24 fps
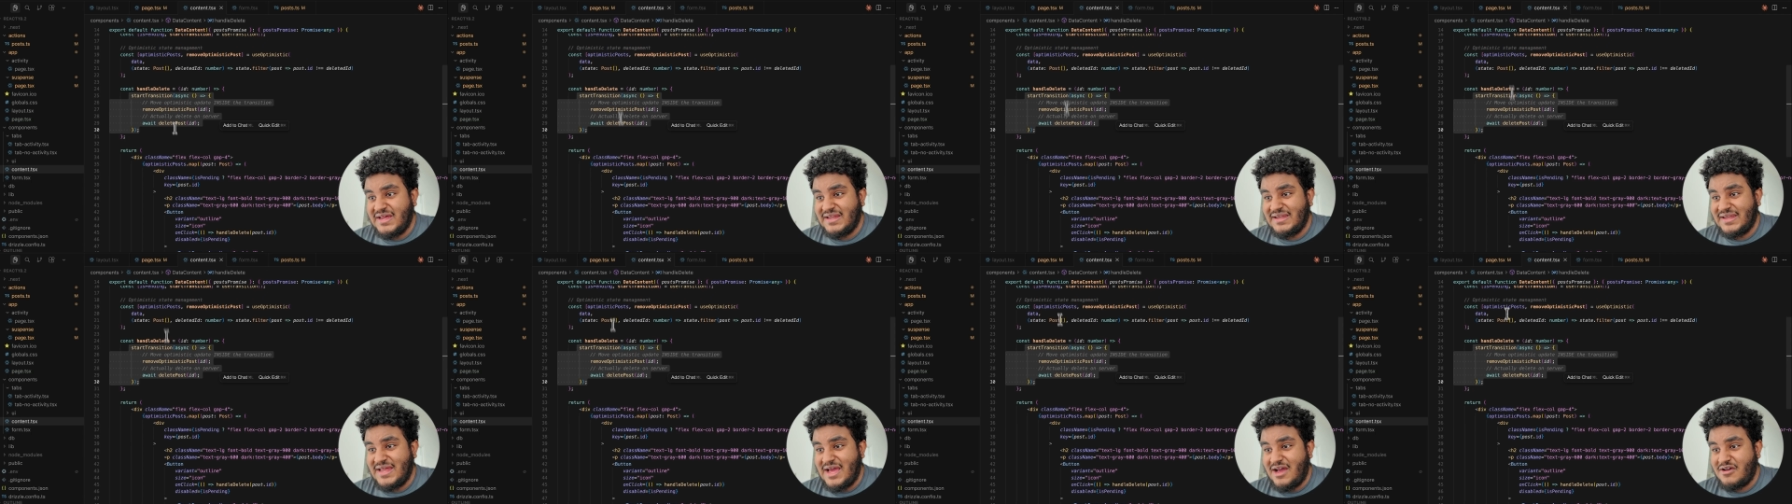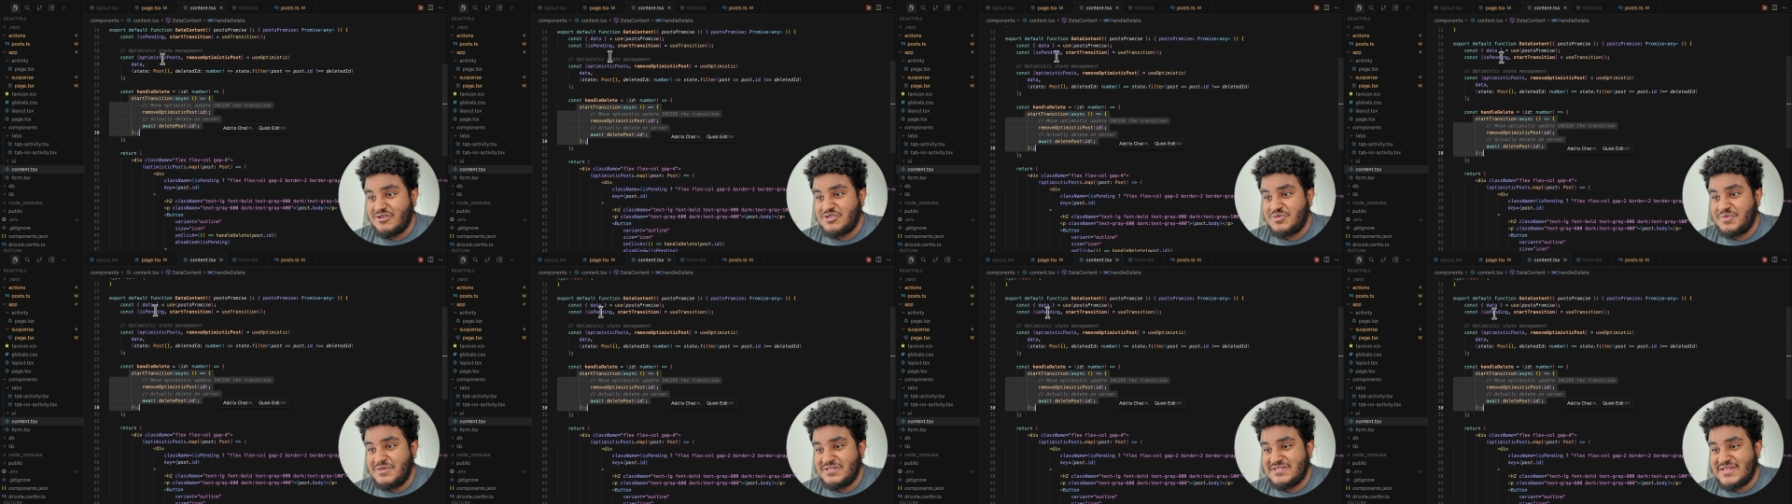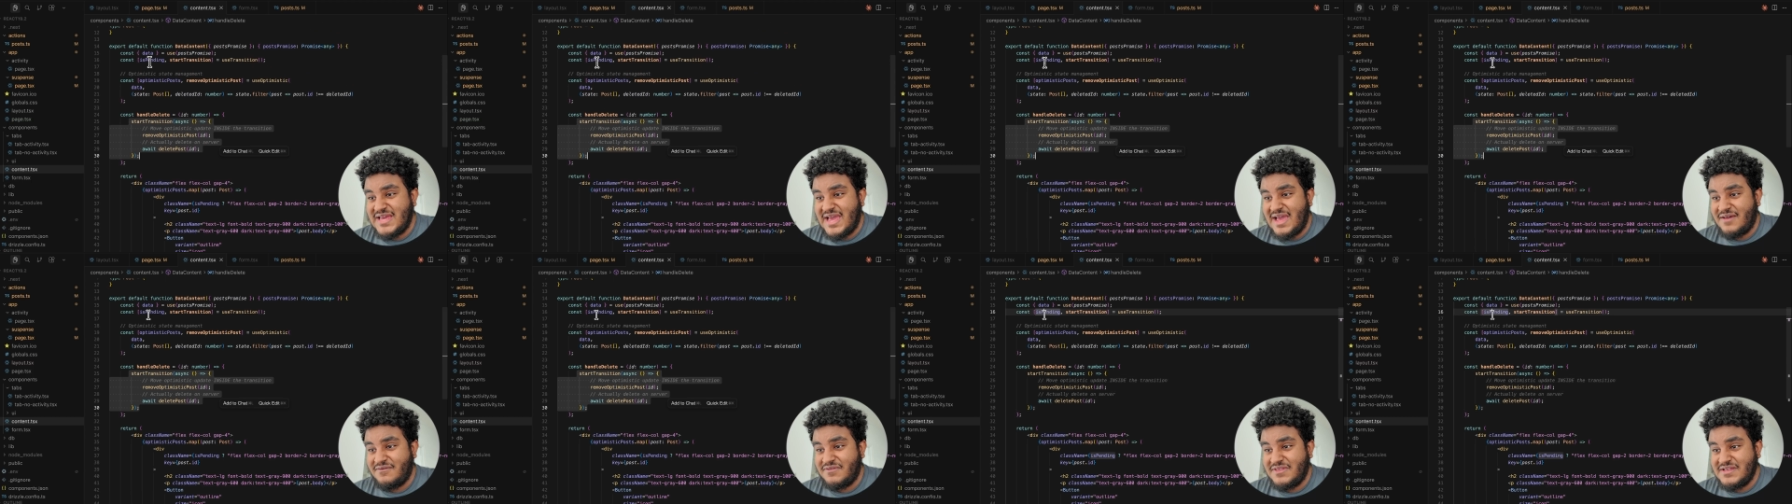allows me
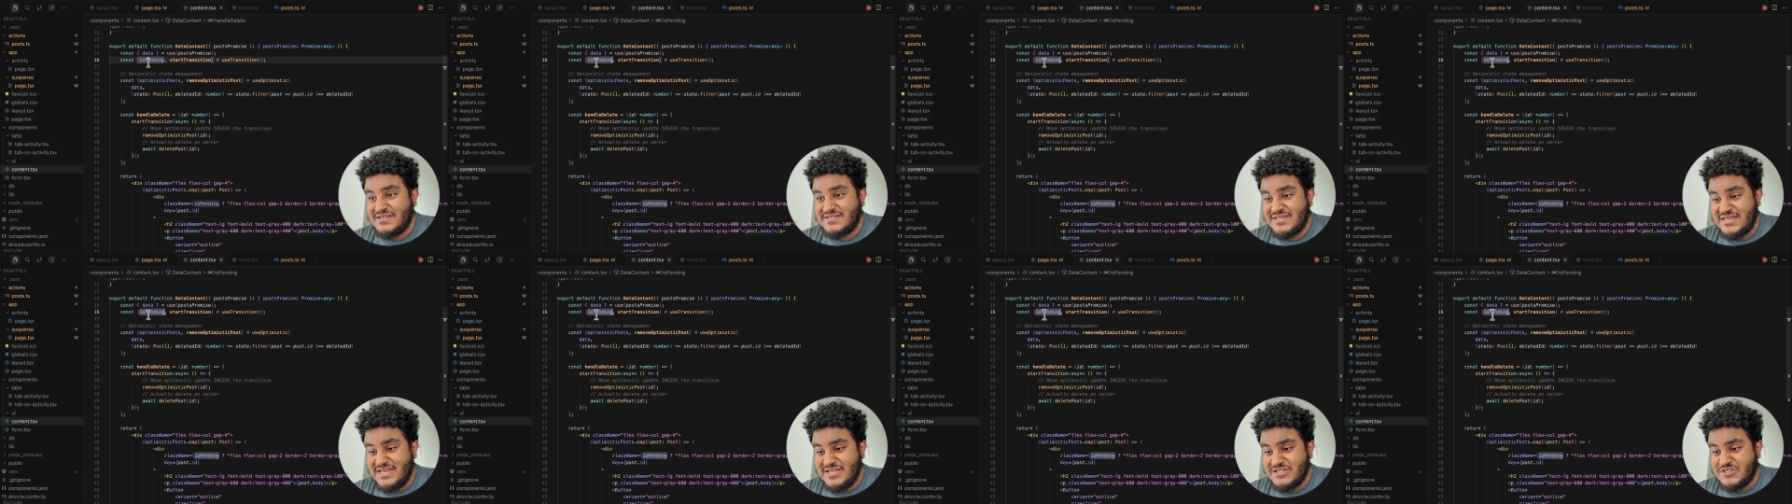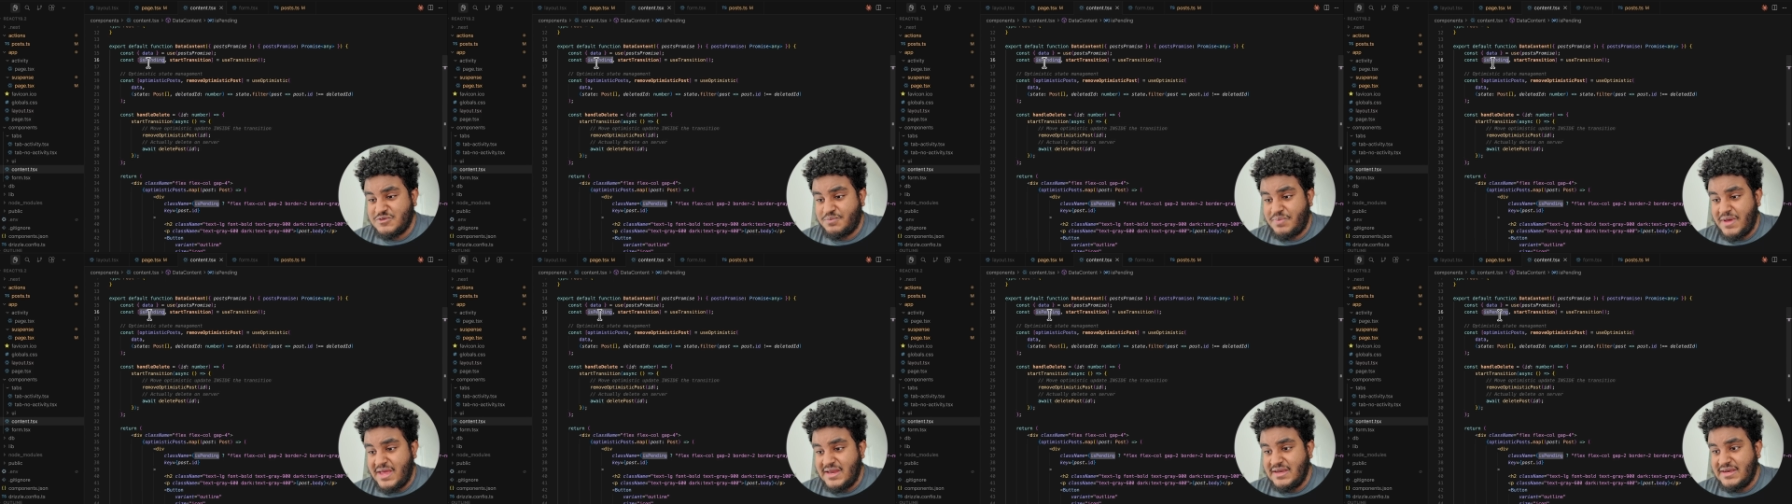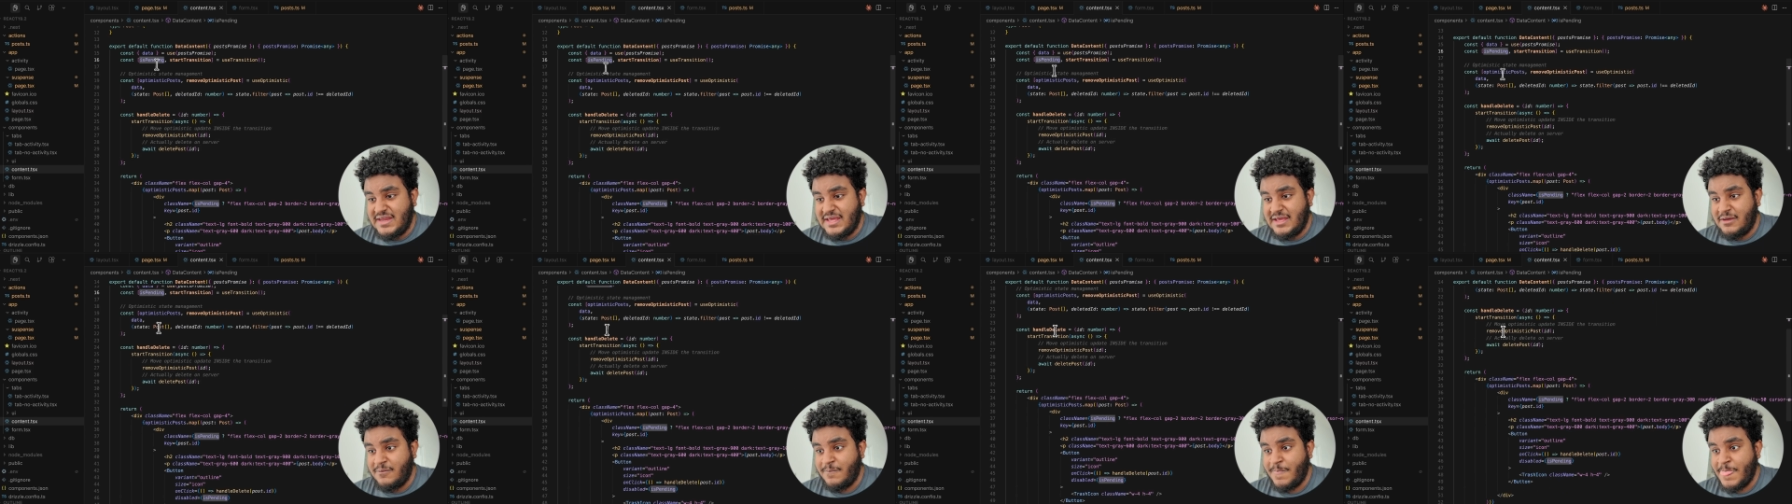to have this is
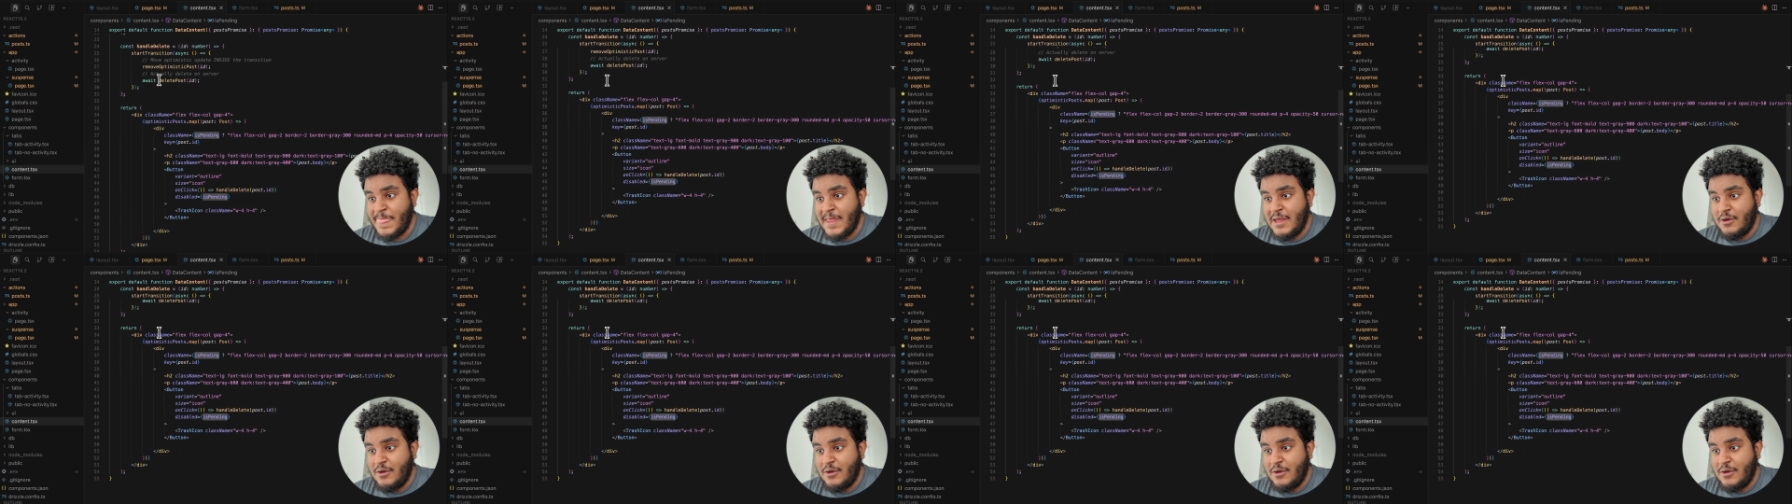pending,